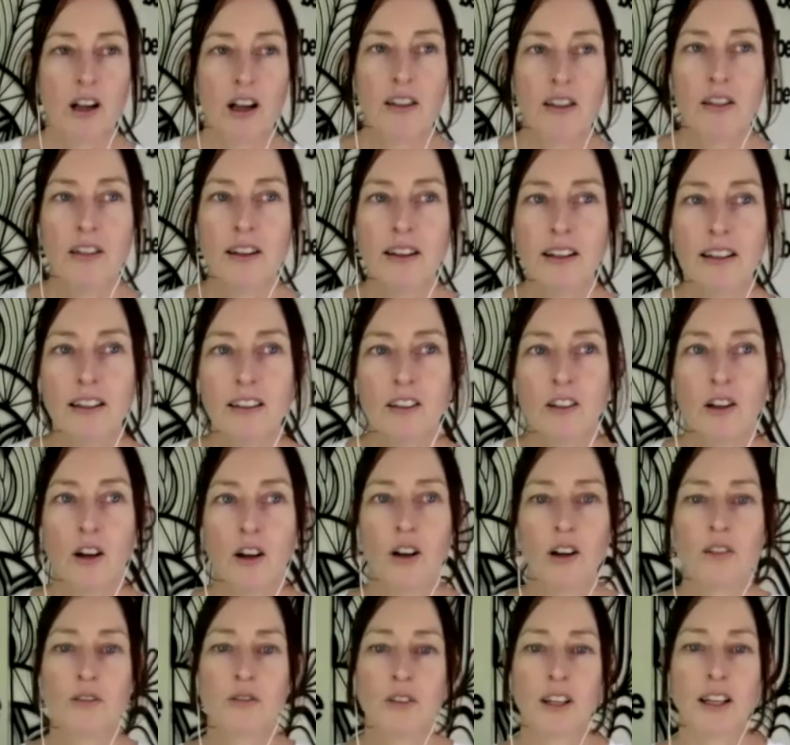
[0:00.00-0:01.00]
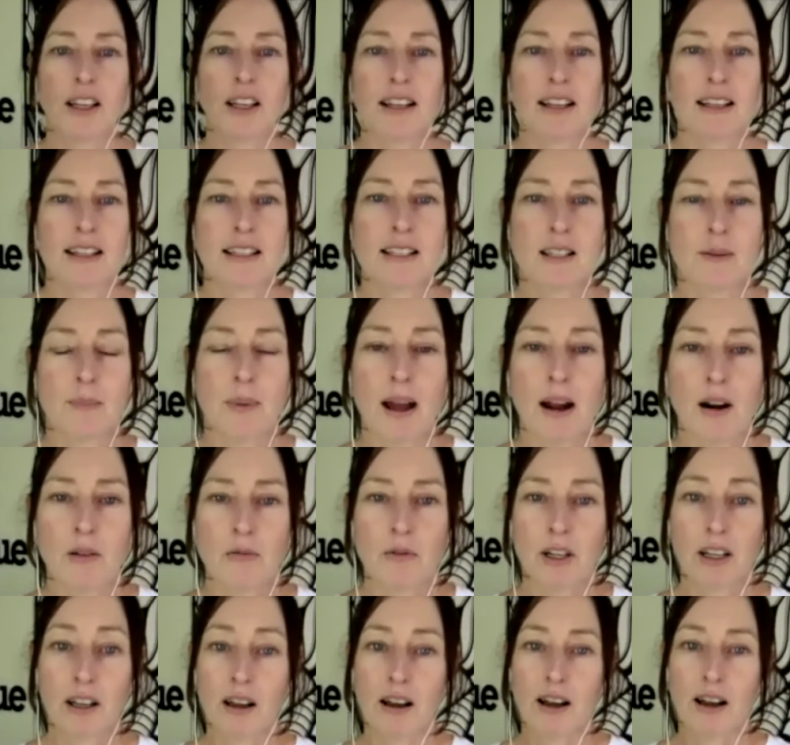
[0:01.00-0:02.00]
think a lot of it is about
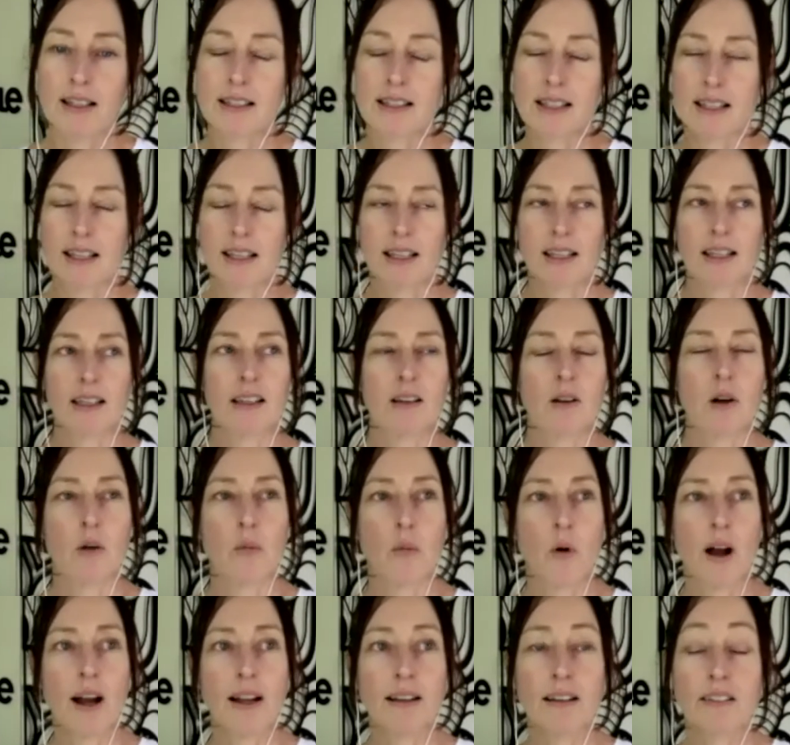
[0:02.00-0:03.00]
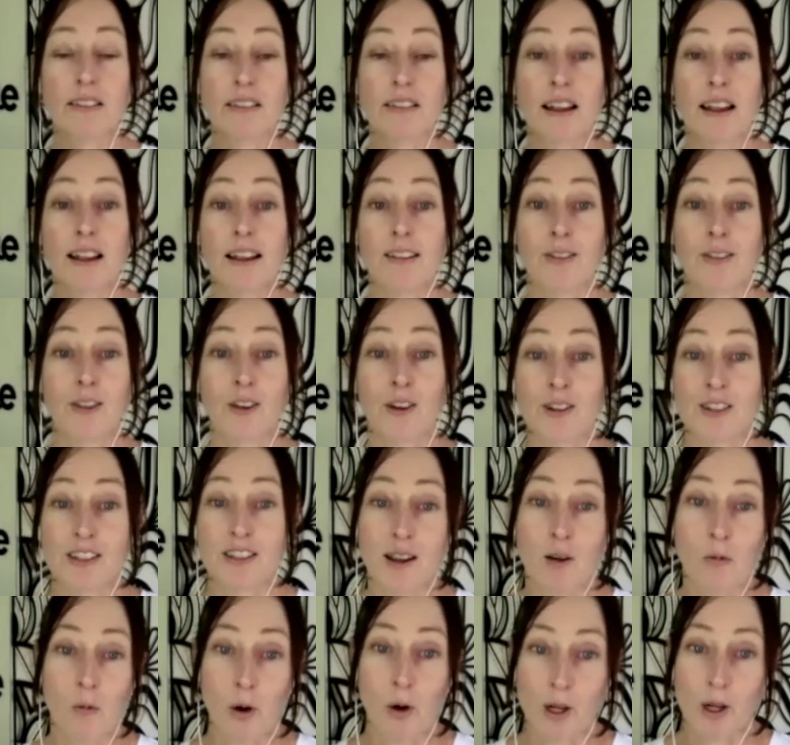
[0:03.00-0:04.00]
realizing, one, that those
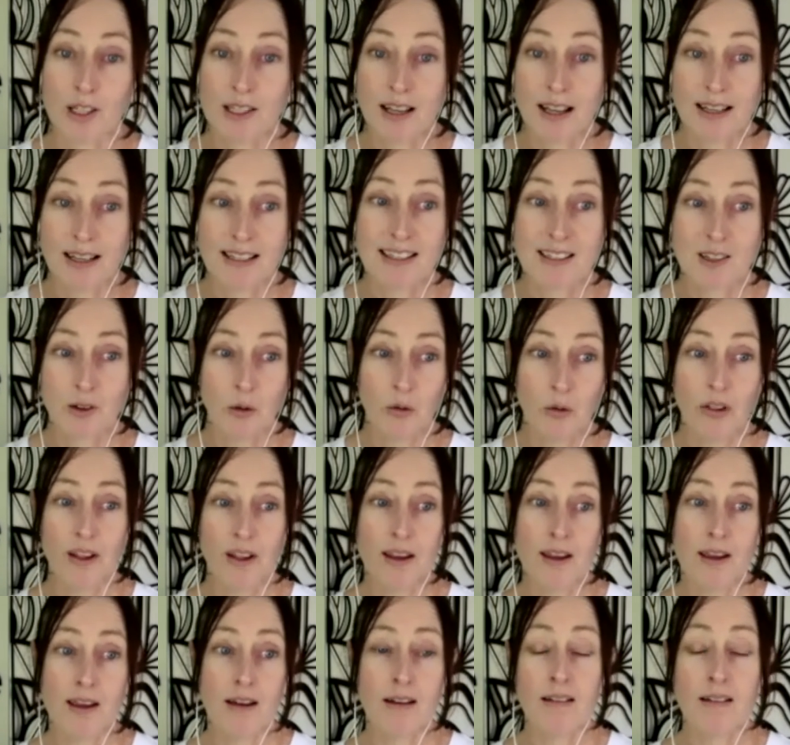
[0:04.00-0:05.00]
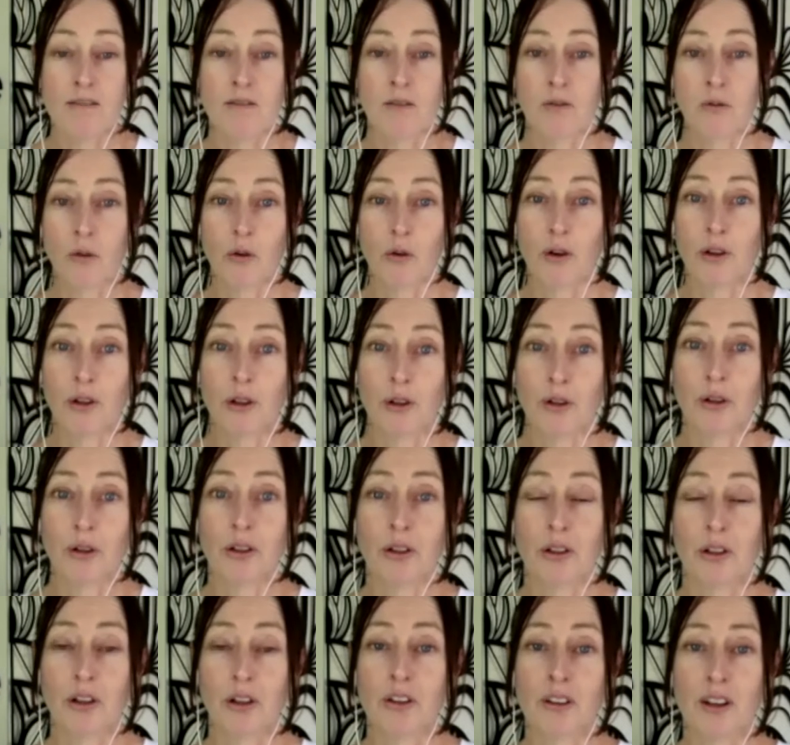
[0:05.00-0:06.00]
networks are still there for you.
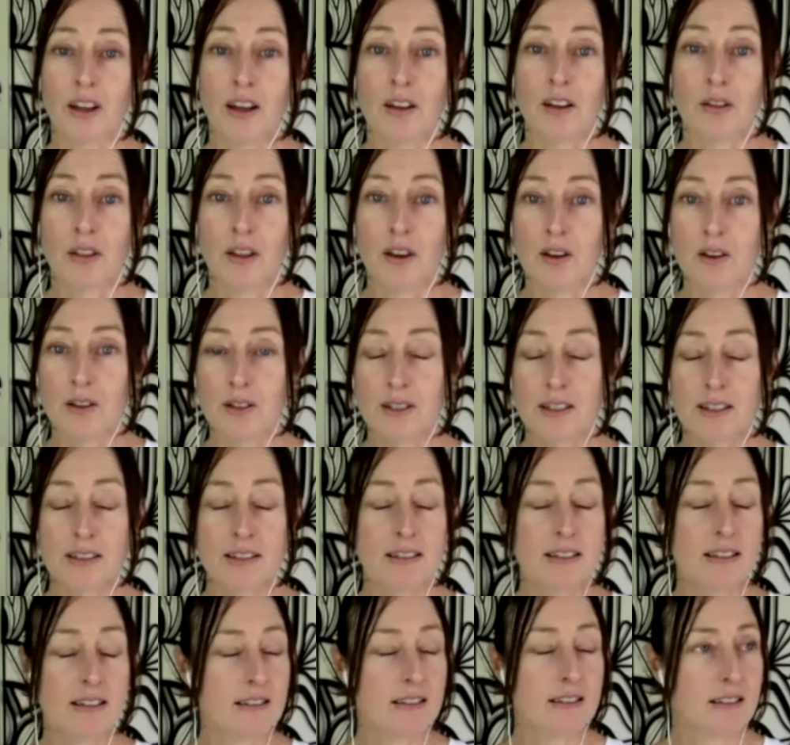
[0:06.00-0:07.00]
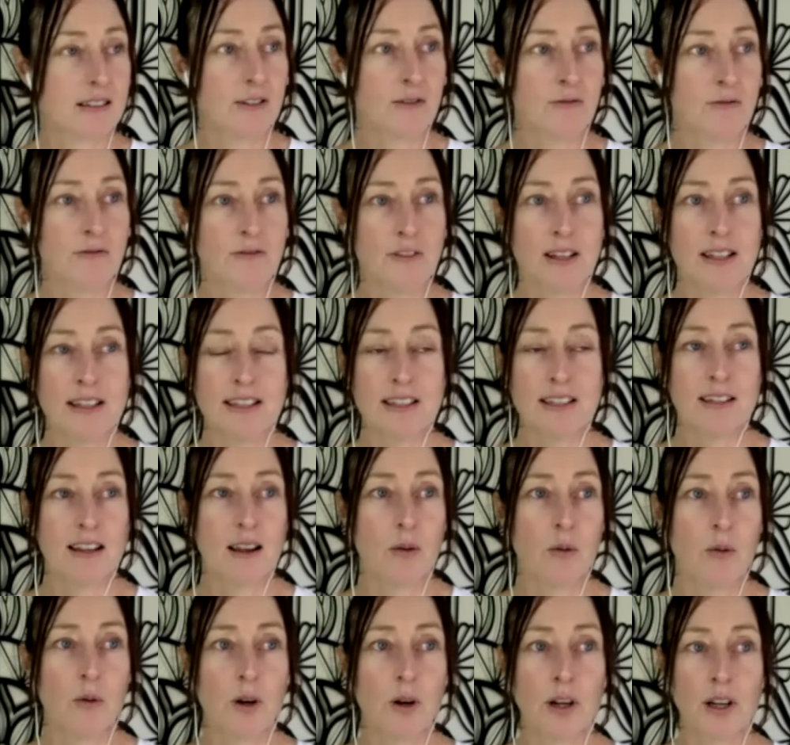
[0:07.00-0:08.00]
That those defense
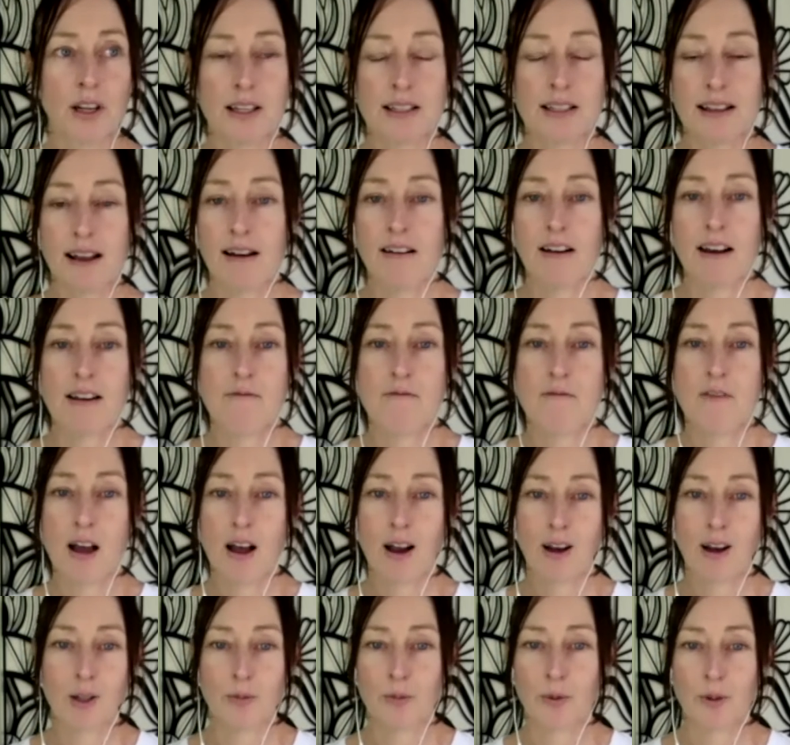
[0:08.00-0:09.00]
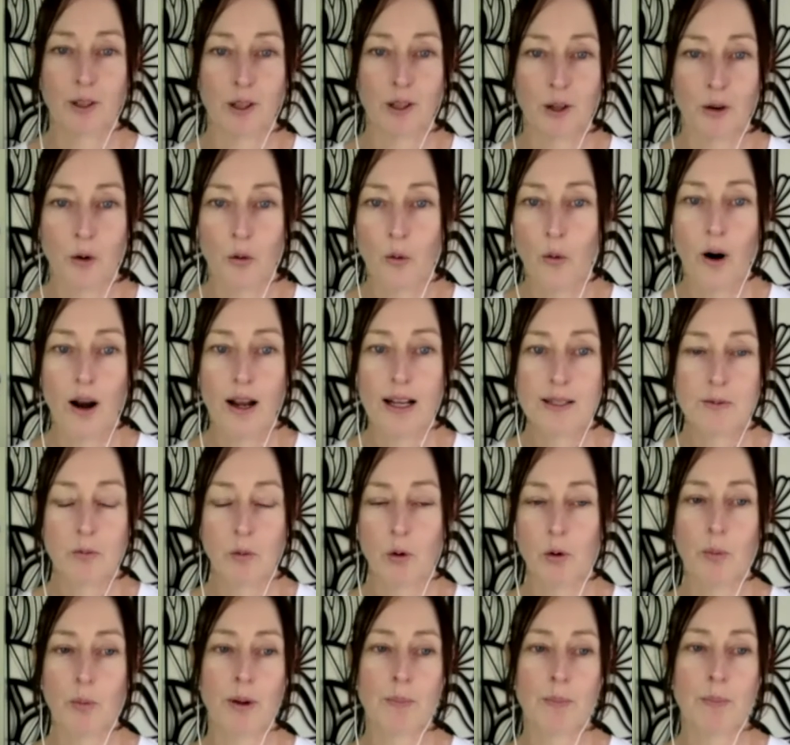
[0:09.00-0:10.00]
networks are invaluable and always
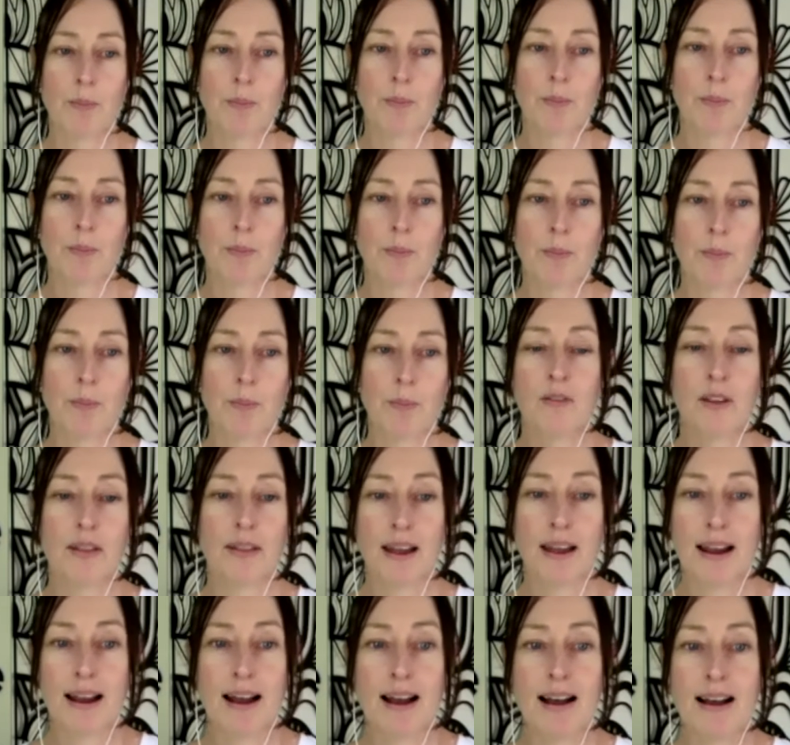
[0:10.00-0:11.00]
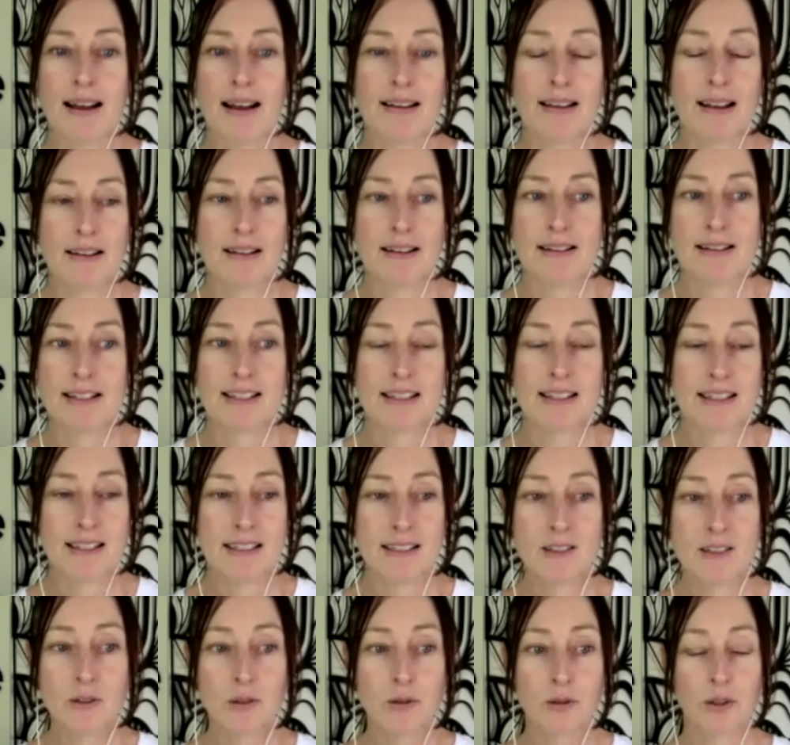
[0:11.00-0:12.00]
will be part of your life. And they are
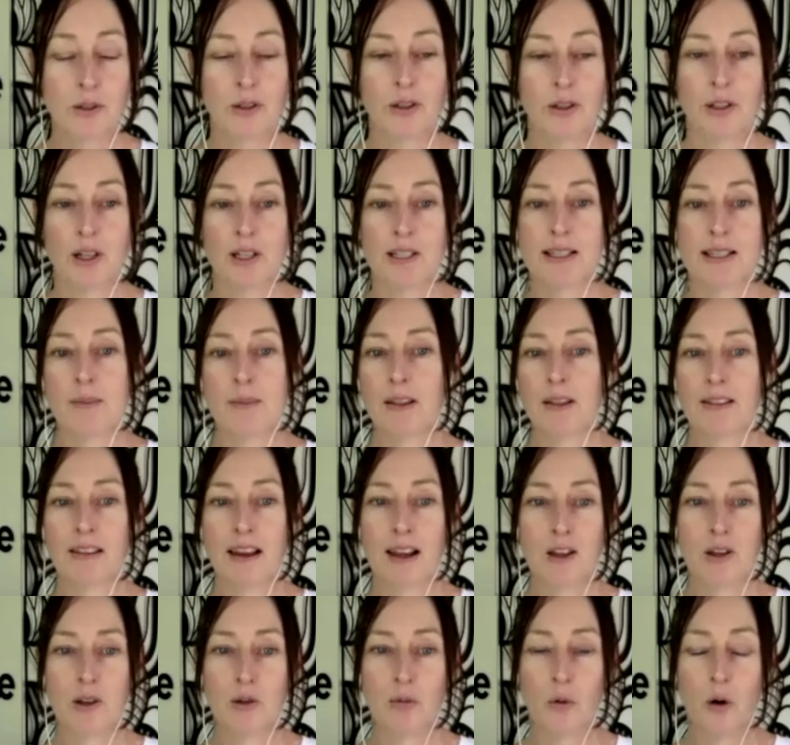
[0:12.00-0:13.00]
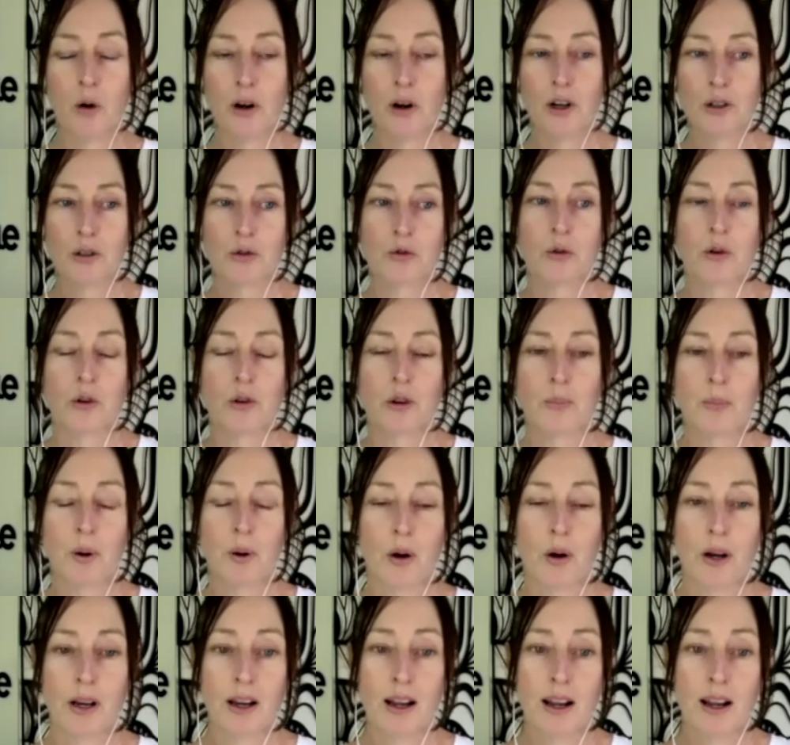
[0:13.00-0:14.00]
still, something that you want to draw upon